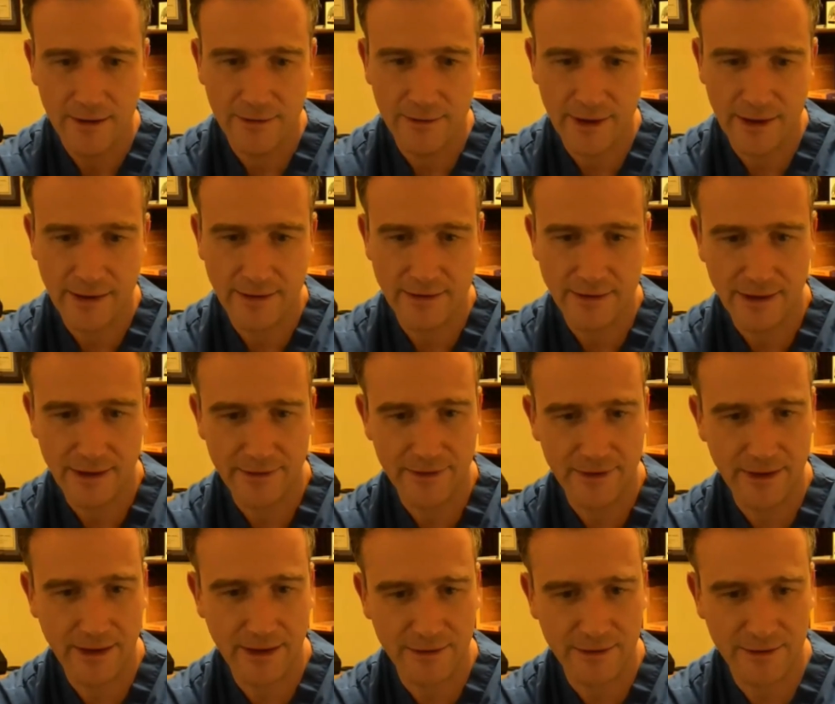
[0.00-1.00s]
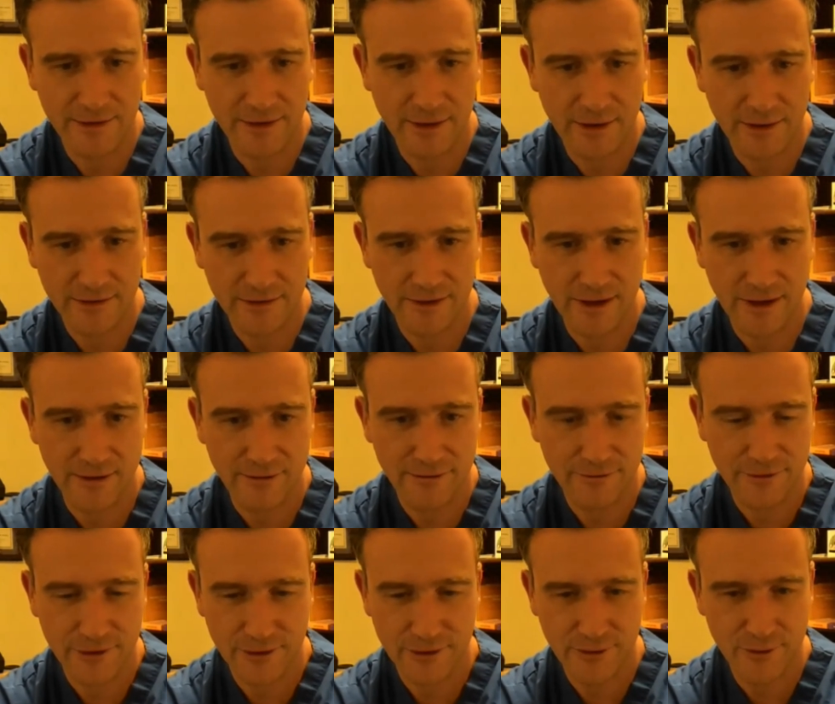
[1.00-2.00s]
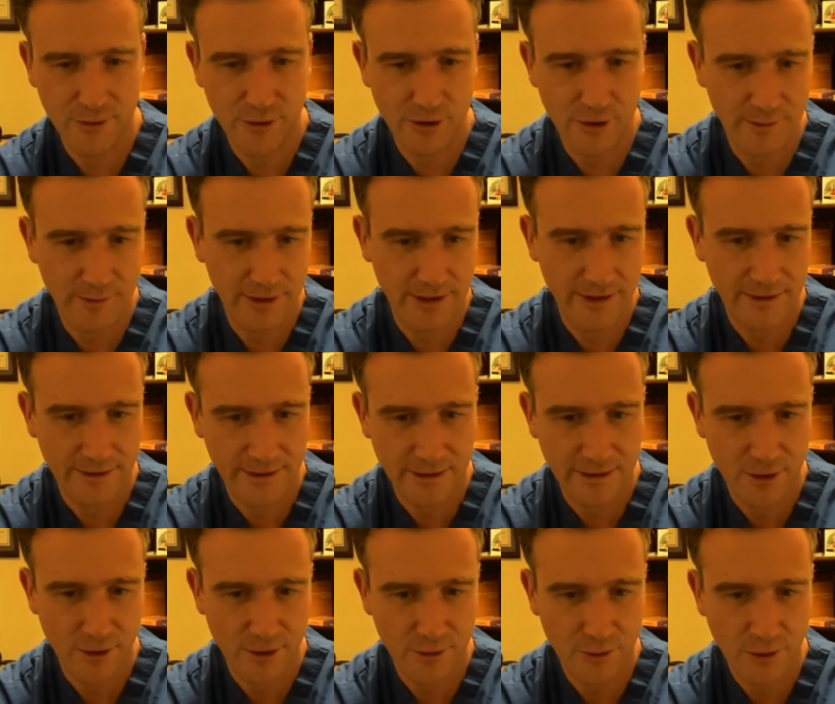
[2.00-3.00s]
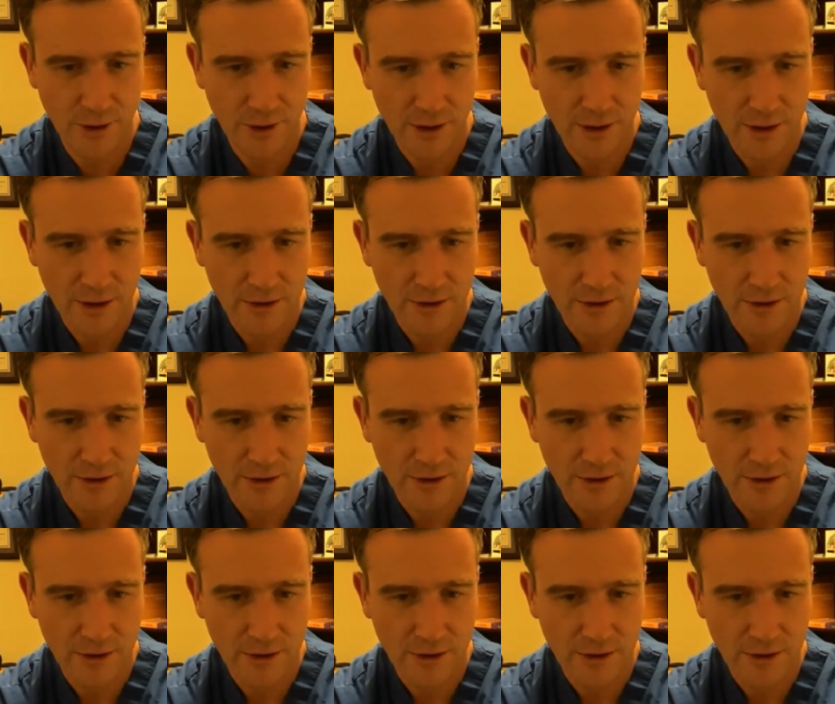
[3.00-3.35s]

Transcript: then I think it's safe to immediately go